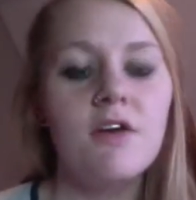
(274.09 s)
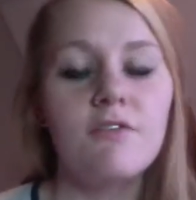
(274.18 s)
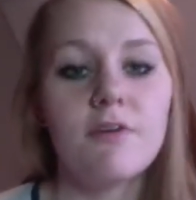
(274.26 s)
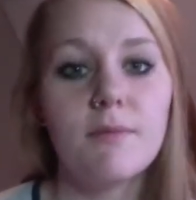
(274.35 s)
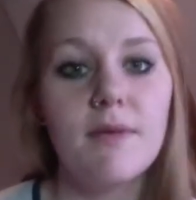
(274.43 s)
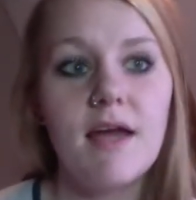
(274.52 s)

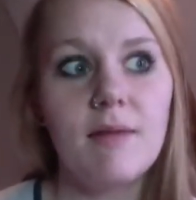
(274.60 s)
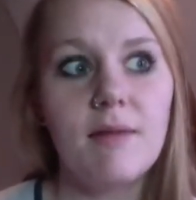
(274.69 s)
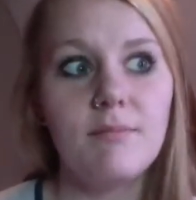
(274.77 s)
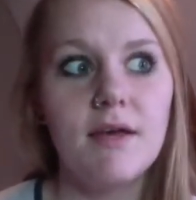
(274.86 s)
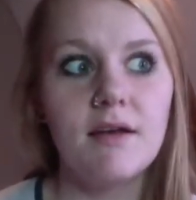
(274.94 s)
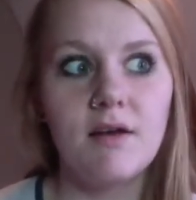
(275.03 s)
For me, I'm
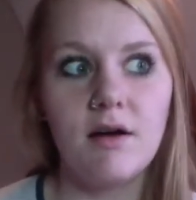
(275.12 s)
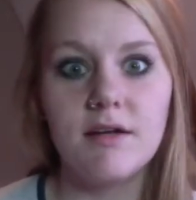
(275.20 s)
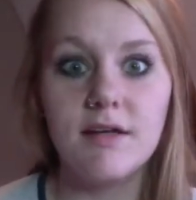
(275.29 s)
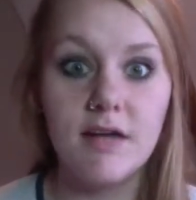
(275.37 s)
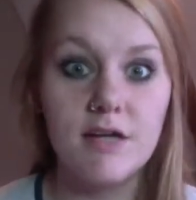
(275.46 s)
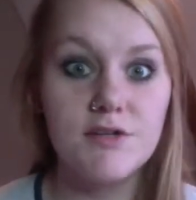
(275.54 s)
big
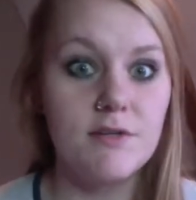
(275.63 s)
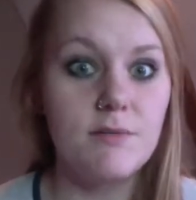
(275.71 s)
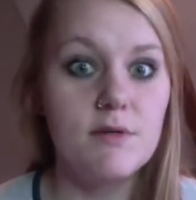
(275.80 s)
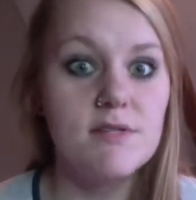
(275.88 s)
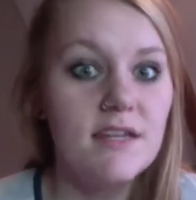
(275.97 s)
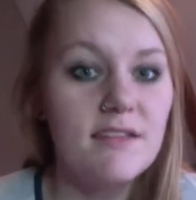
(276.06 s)
on country
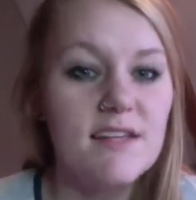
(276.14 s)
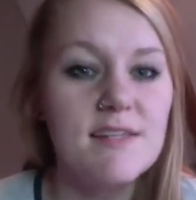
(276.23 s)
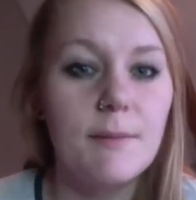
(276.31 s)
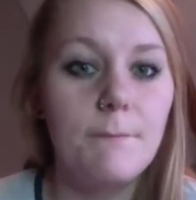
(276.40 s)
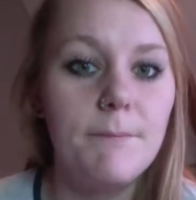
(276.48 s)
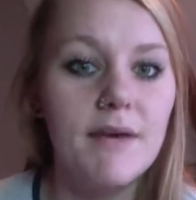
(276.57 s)
music. That's
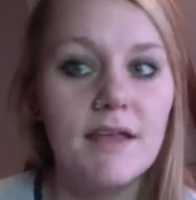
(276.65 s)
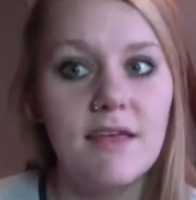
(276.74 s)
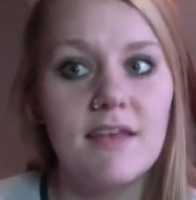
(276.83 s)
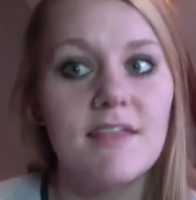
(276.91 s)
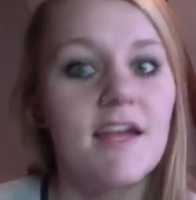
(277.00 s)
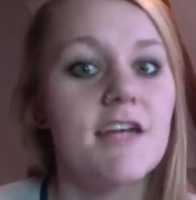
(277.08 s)
a big
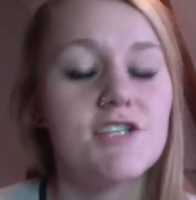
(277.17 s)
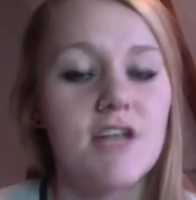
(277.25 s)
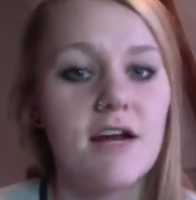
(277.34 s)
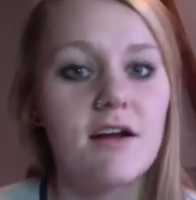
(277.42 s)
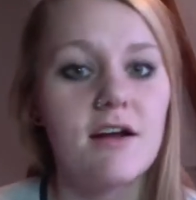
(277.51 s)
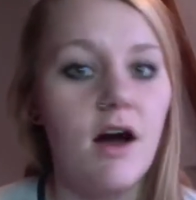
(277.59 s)
thing that I
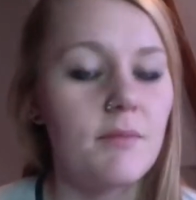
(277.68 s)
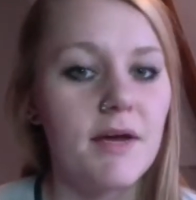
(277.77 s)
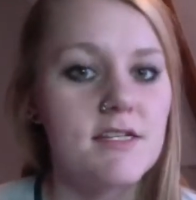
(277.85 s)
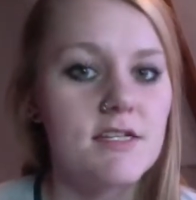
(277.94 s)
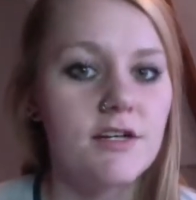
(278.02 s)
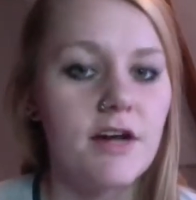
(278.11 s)
share on my
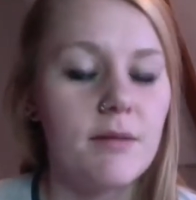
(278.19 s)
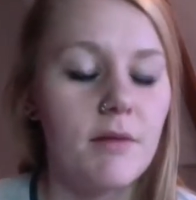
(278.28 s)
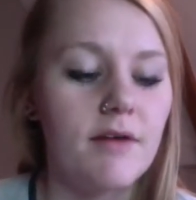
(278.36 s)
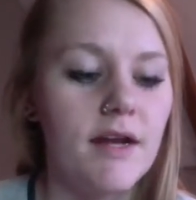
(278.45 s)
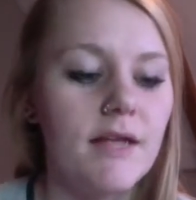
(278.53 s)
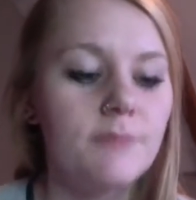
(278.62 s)
Instagram
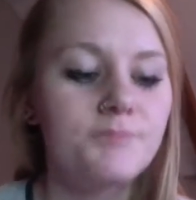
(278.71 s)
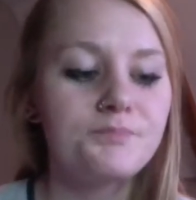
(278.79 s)
already.